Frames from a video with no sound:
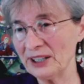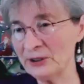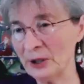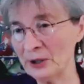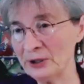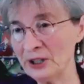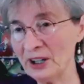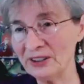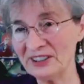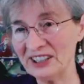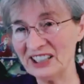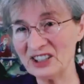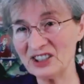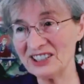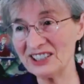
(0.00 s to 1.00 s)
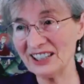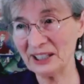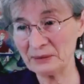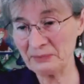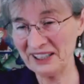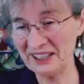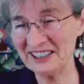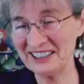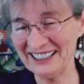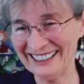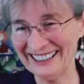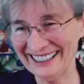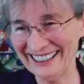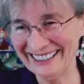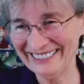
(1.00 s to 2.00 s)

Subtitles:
the unknown. It's just like painting.